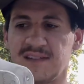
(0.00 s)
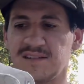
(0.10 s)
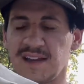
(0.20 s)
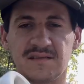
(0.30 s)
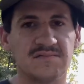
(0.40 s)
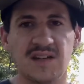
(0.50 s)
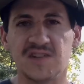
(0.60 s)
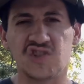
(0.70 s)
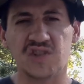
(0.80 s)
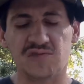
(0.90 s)
It's like,
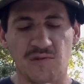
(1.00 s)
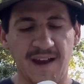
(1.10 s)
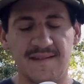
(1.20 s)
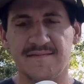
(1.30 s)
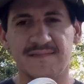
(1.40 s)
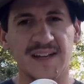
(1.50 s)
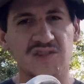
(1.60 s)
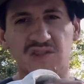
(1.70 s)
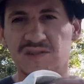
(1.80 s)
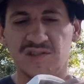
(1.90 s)
it's just right.
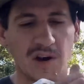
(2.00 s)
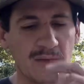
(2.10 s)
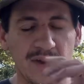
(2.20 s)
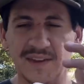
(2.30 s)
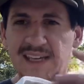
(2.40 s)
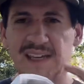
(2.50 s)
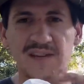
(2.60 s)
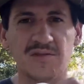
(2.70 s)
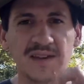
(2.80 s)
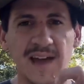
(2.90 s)
It's around the
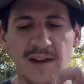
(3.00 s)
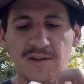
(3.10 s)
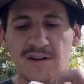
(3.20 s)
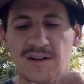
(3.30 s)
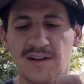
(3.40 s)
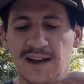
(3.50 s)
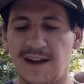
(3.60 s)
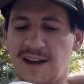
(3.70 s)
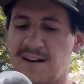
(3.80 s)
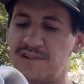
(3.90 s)
heel counter and
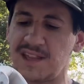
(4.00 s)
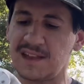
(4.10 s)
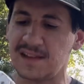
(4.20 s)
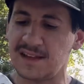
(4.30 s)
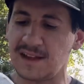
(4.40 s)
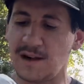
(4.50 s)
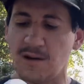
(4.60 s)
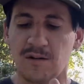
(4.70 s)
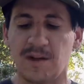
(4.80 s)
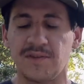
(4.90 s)
everything like that,
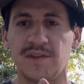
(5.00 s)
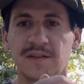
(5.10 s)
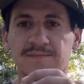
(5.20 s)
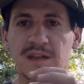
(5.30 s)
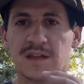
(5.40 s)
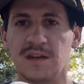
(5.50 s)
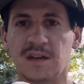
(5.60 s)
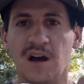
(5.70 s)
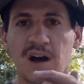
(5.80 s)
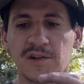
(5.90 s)
or around the
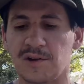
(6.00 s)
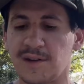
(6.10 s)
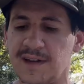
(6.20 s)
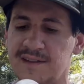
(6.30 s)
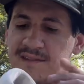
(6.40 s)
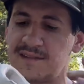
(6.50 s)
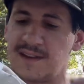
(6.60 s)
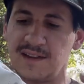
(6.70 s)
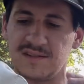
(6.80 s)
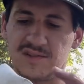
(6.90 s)
collar. It's
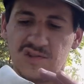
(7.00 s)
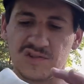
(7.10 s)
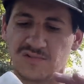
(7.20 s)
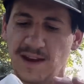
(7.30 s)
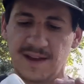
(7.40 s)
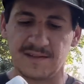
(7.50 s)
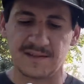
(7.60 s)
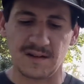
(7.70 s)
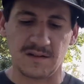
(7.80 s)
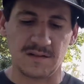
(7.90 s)
just right.
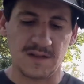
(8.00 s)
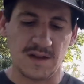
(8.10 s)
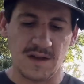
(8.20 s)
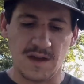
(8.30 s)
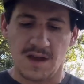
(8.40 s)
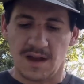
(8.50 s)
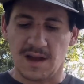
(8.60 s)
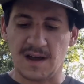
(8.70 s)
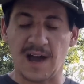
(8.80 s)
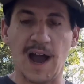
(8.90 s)
So
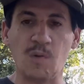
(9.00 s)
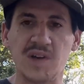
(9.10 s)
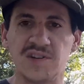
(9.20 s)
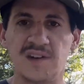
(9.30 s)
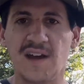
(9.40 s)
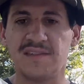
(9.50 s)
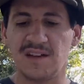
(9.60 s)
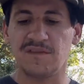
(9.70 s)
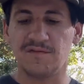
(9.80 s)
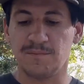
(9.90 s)
I wish
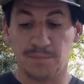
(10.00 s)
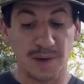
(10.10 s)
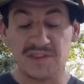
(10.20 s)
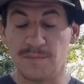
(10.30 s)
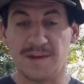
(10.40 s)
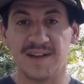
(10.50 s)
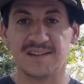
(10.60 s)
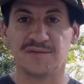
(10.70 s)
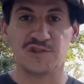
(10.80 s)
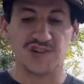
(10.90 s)
nothing but the
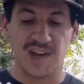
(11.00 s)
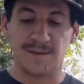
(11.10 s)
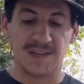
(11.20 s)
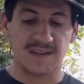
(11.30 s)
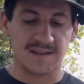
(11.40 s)
best for Jamie.